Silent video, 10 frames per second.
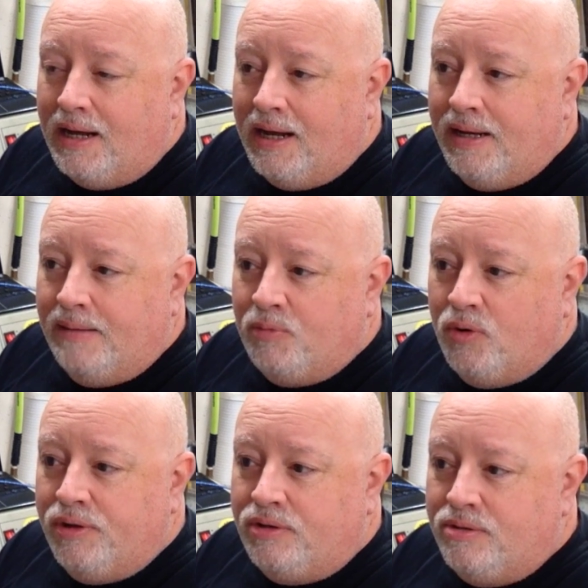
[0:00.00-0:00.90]
I am
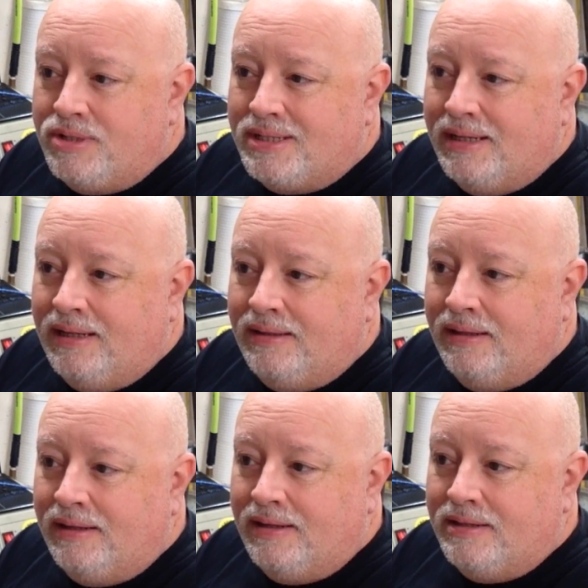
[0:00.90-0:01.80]
going to say that
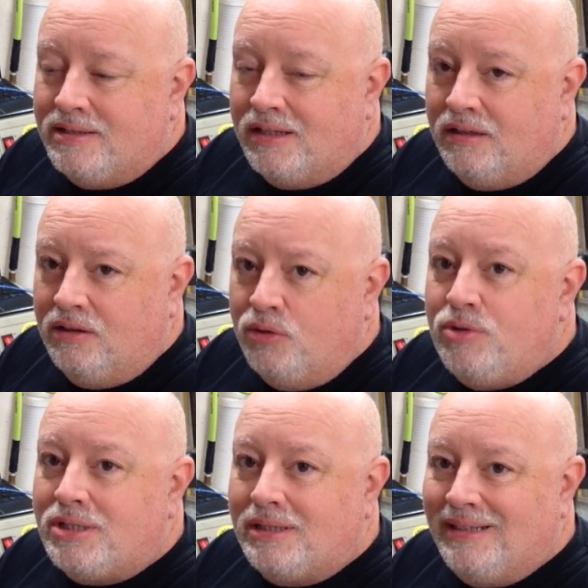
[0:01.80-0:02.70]
it is
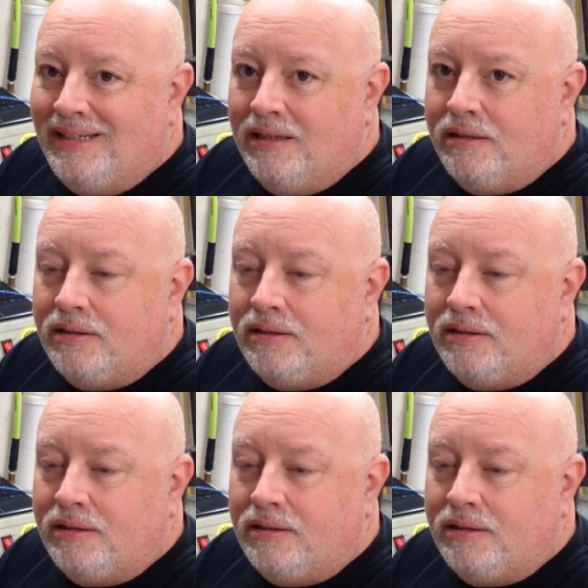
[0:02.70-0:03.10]
loosely